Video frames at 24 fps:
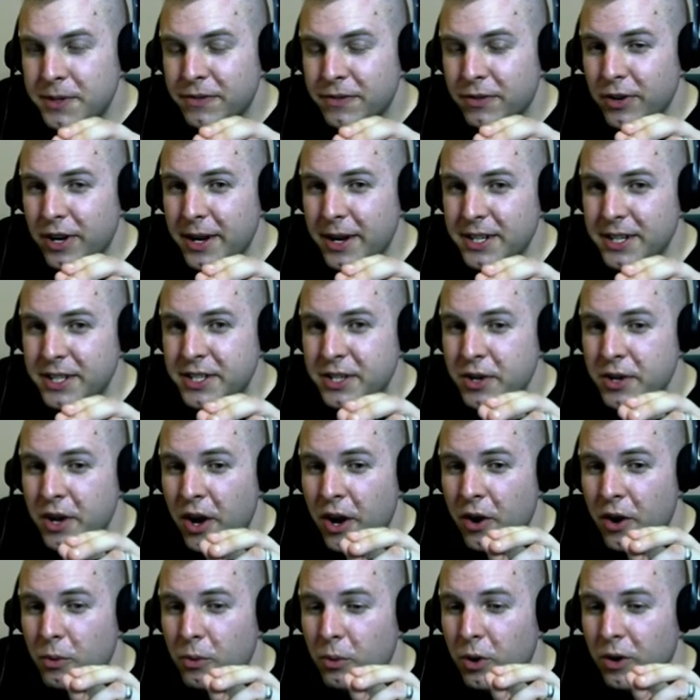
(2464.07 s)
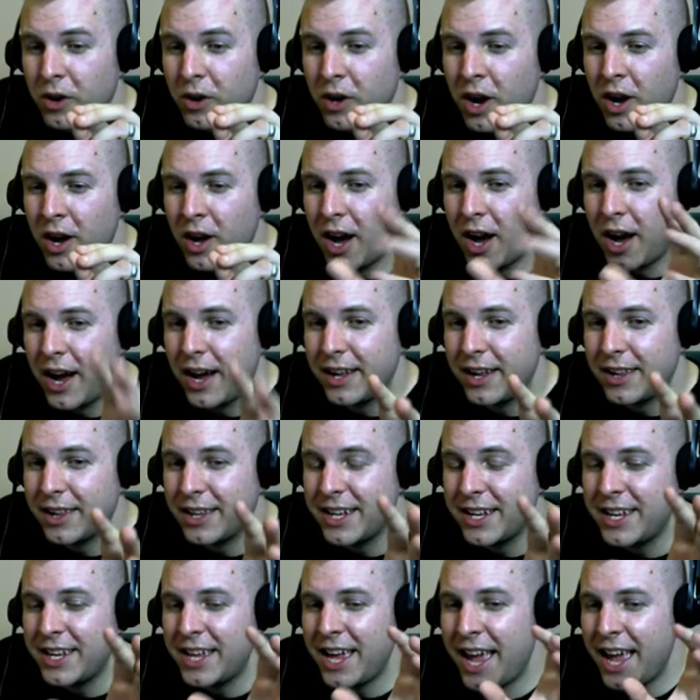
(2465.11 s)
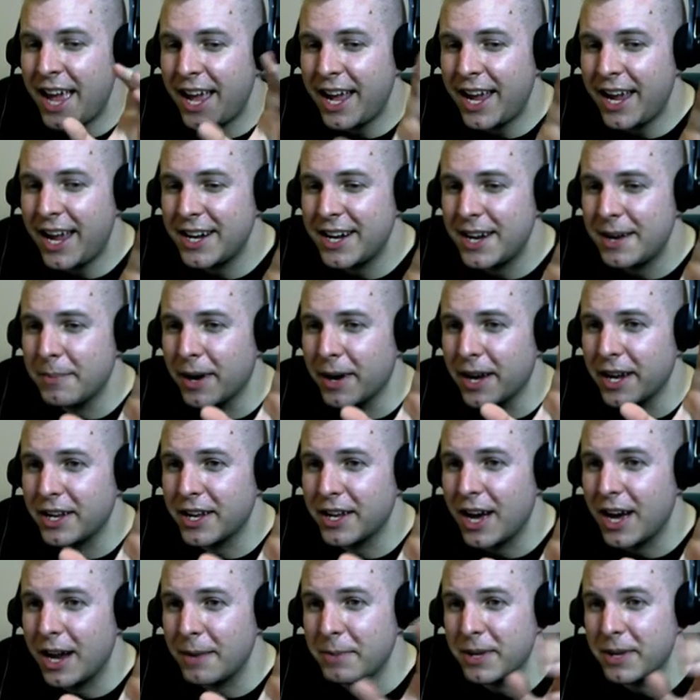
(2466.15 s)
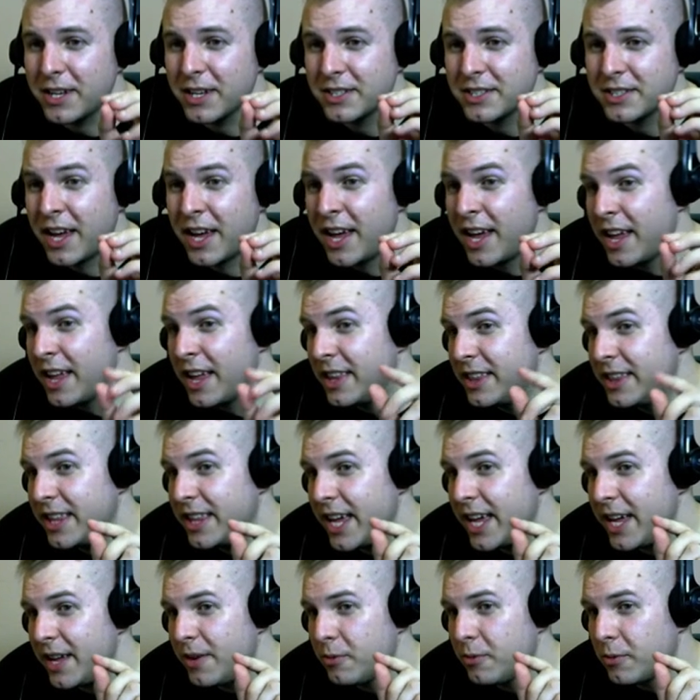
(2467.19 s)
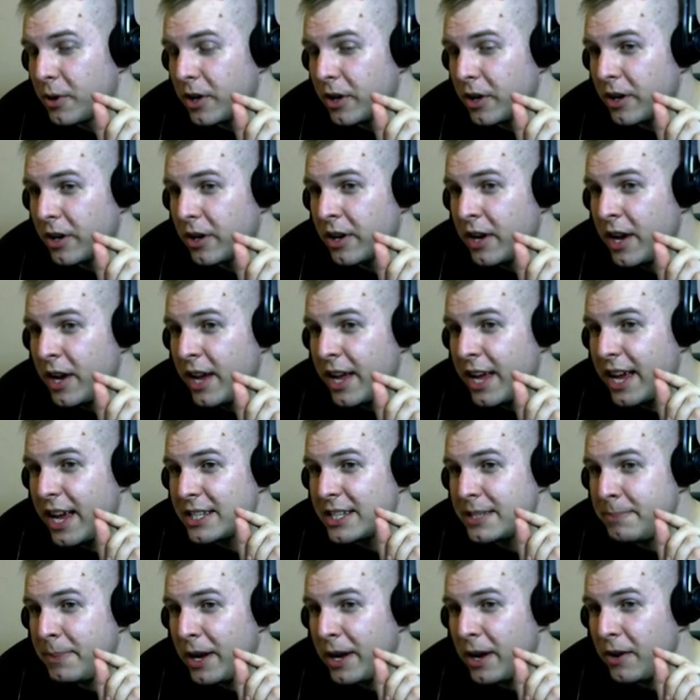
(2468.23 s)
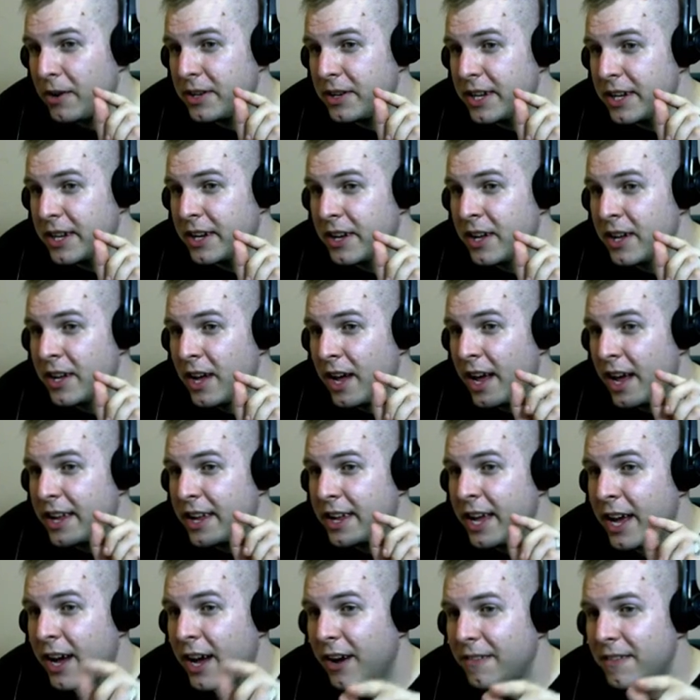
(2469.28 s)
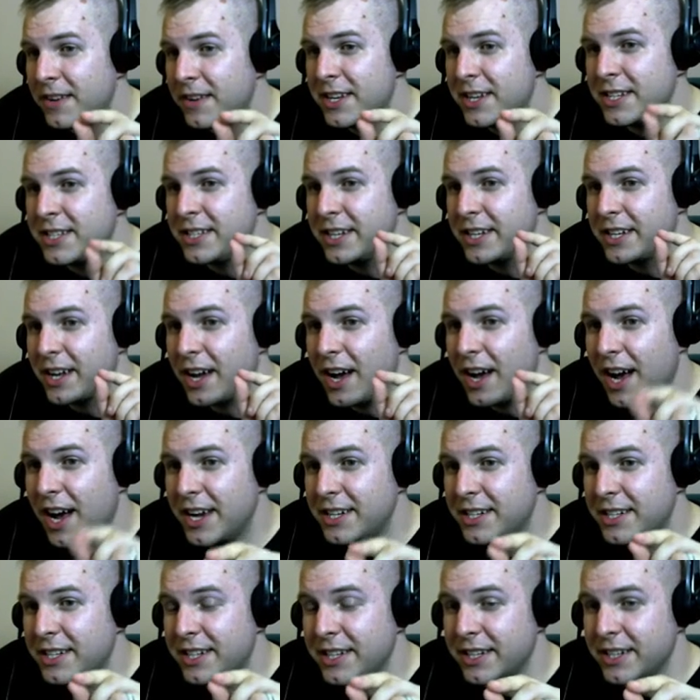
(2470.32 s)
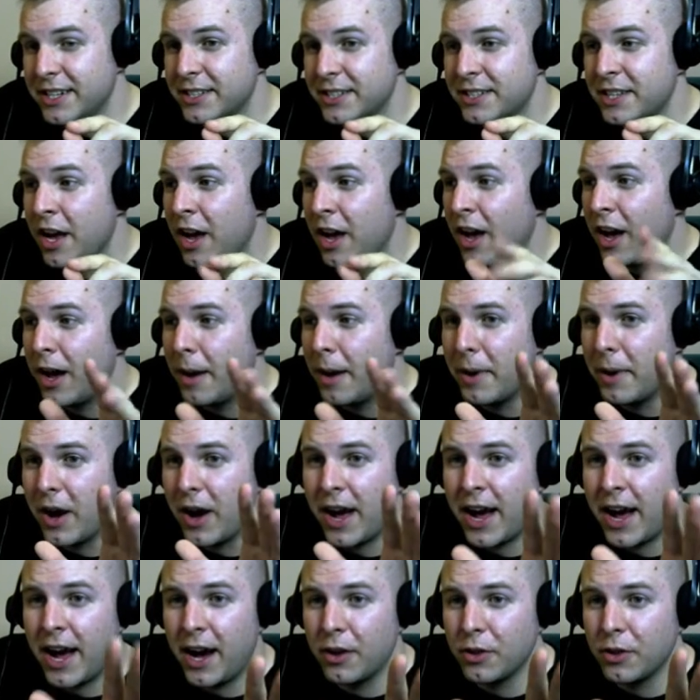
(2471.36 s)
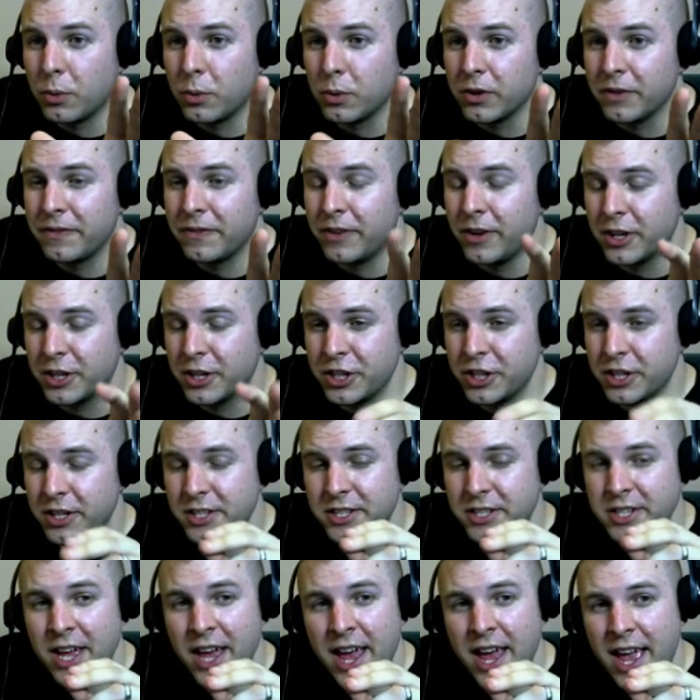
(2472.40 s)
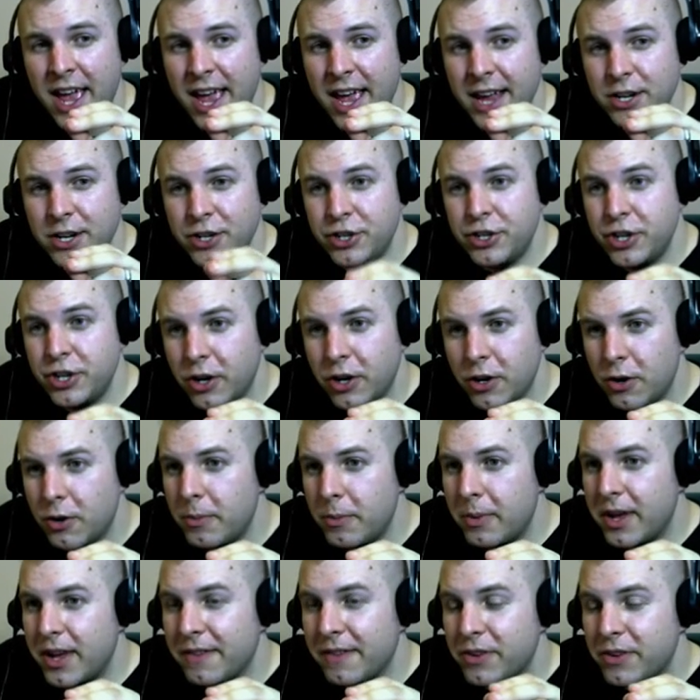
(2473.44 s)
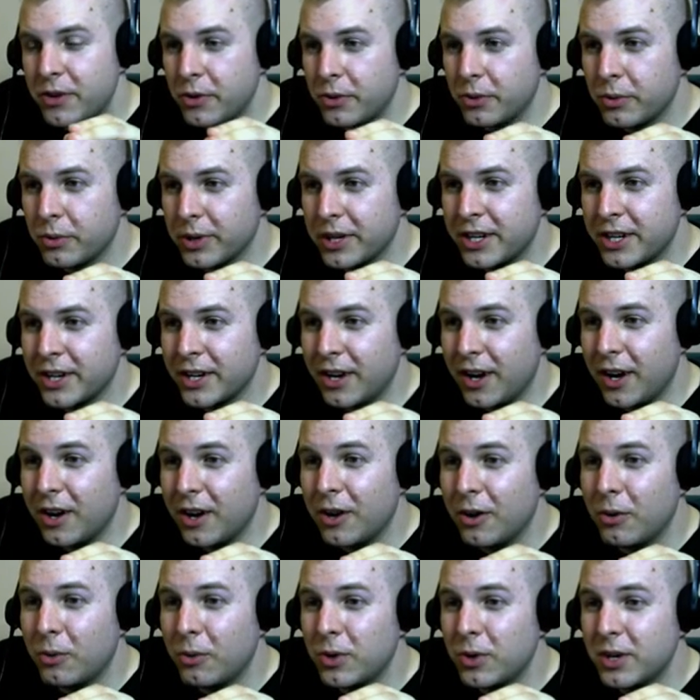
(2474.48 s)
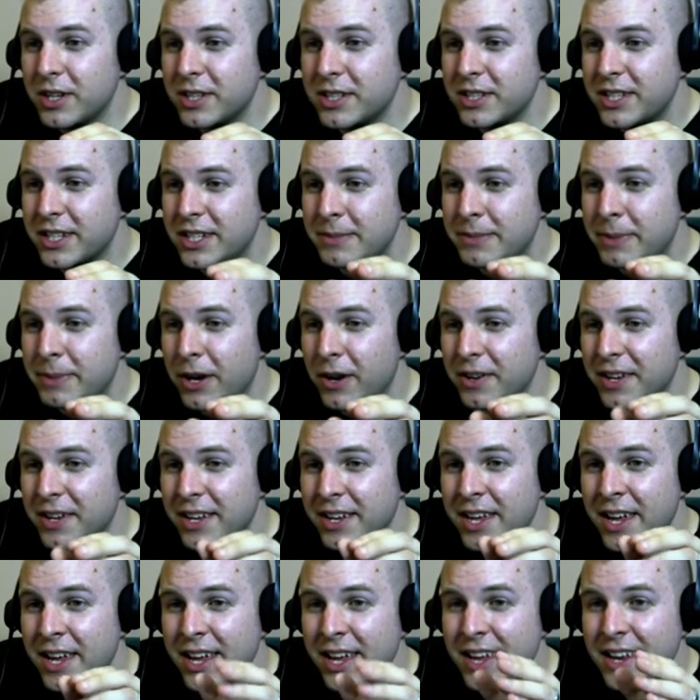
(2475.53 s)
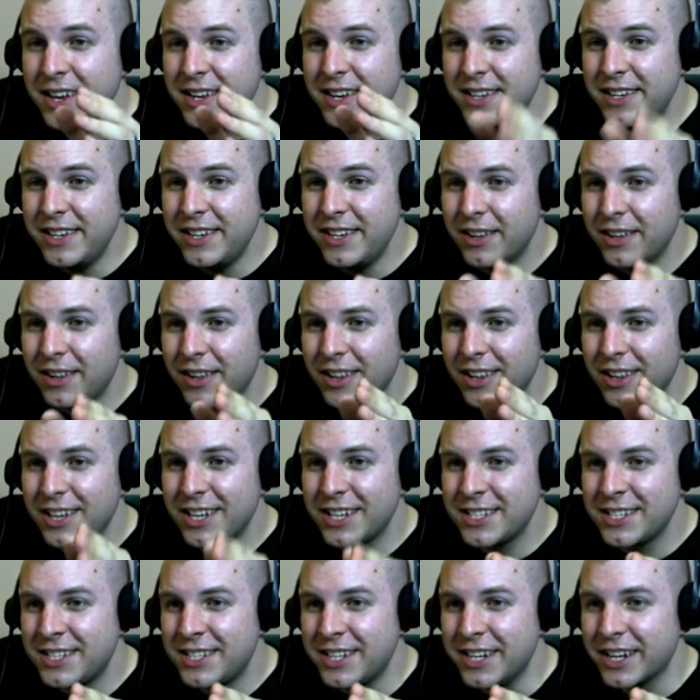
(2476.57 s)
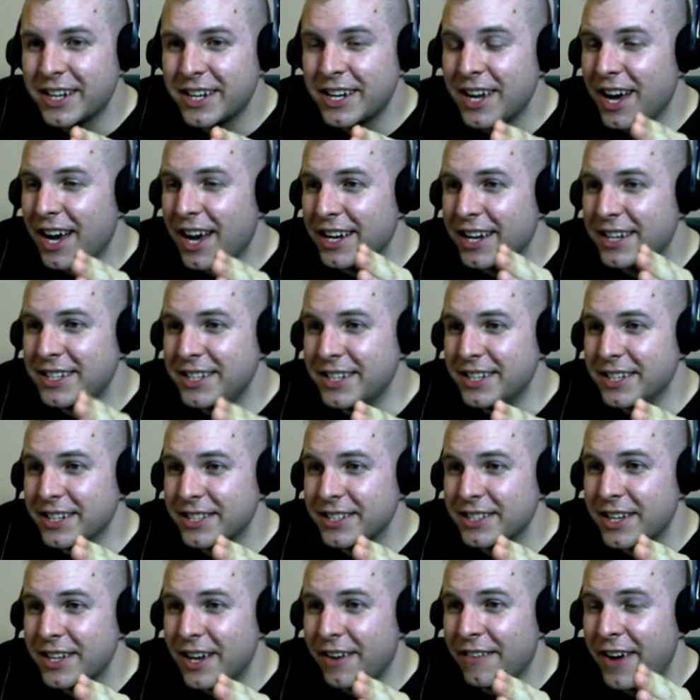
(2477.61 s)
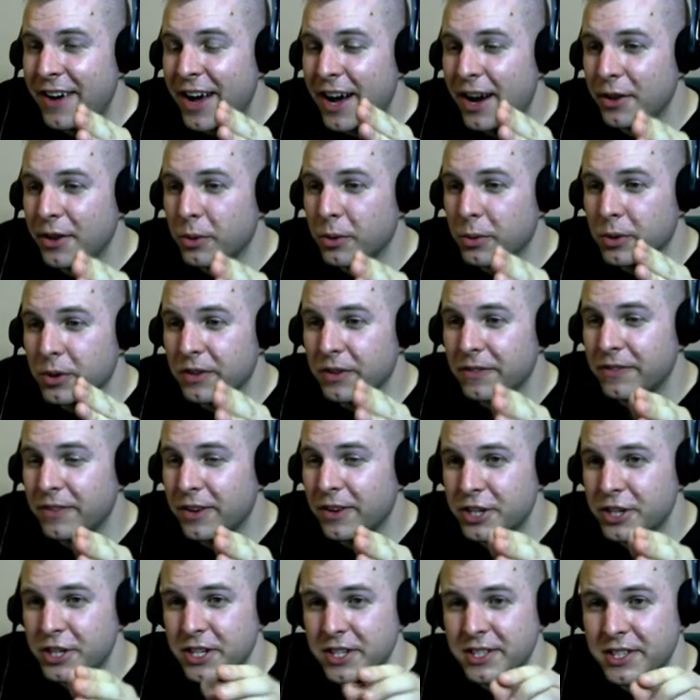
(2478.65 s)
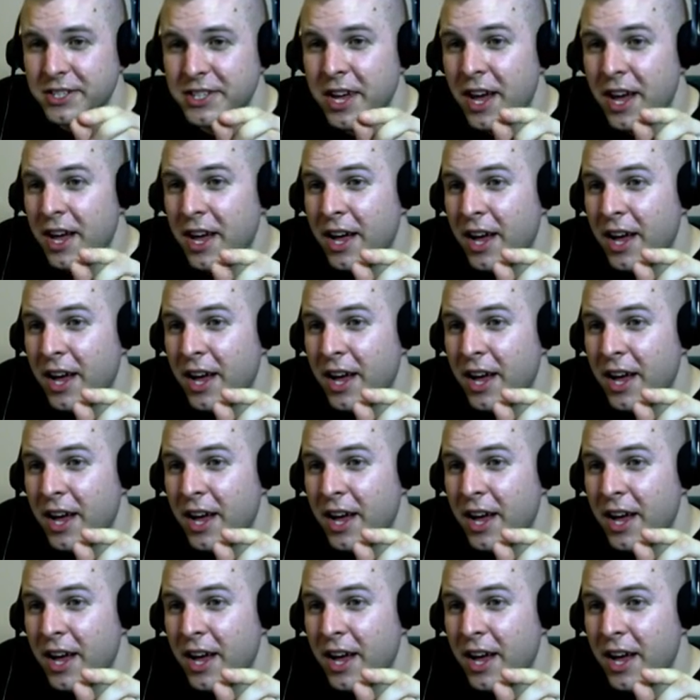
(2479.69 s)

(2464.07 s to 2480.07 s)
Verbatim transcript: friends were hotly hated by God because they were expounding Calvinistic ideas about how the world functions. And Job, if you recall, was expounding nihilistic ideas of how the world functions.